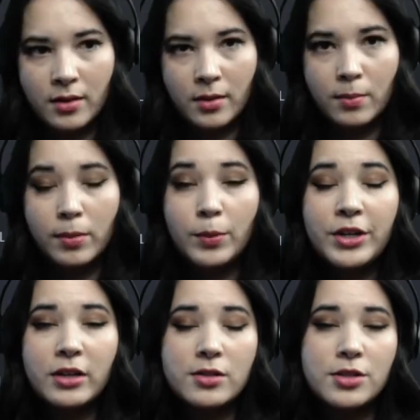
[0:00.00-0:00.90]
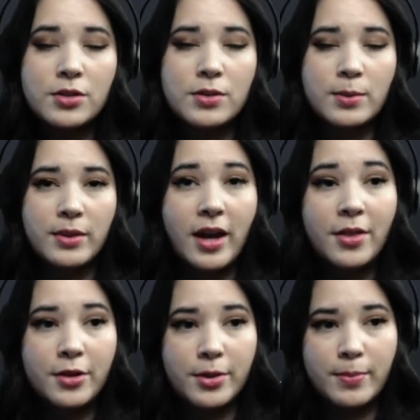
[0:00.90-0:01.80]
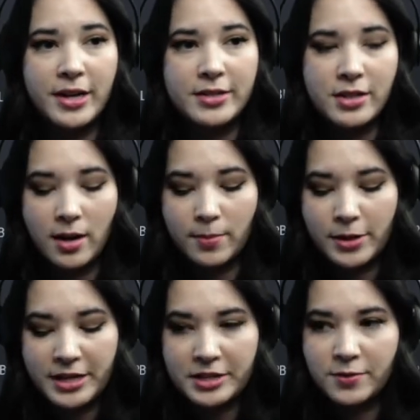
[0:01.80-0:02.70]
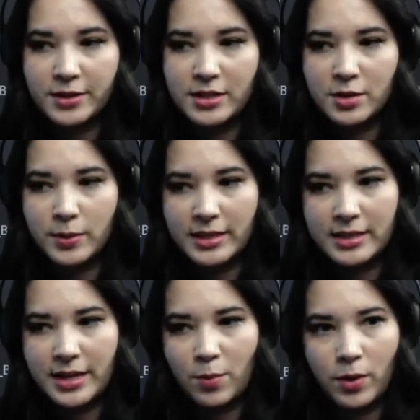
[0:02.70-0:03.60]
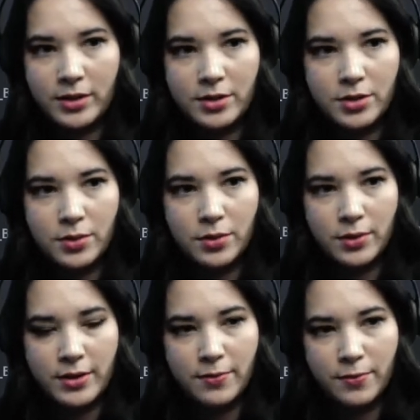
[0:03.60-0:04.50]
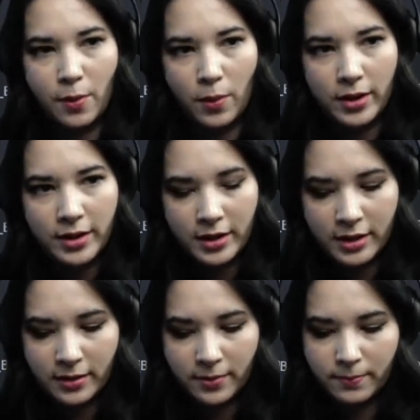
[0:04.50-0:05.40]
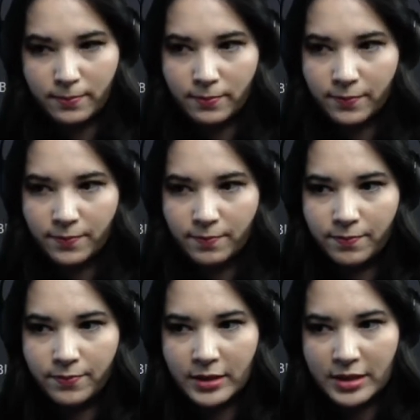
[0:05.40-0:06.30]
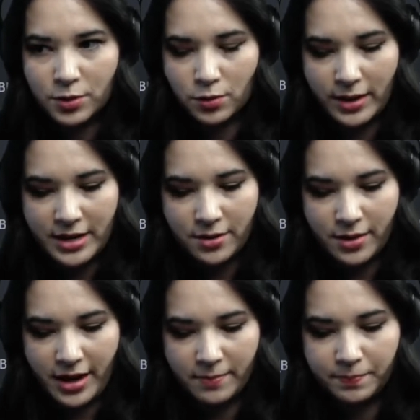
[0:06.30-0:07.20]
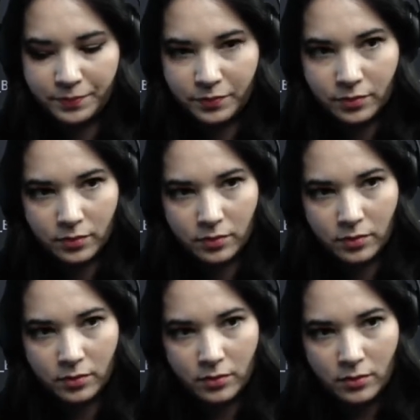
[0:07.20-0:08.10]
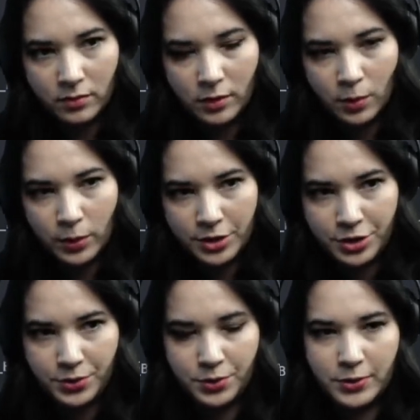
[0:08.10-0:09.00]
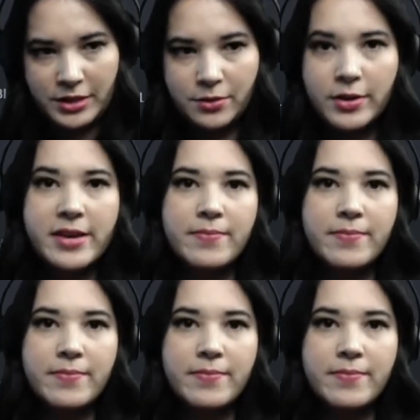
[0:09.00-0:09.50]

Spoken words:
But we can also use some of the other comparison operators. For instance, we can say 1, 2, 3, 4 is greater than 1, 2, 3, 3.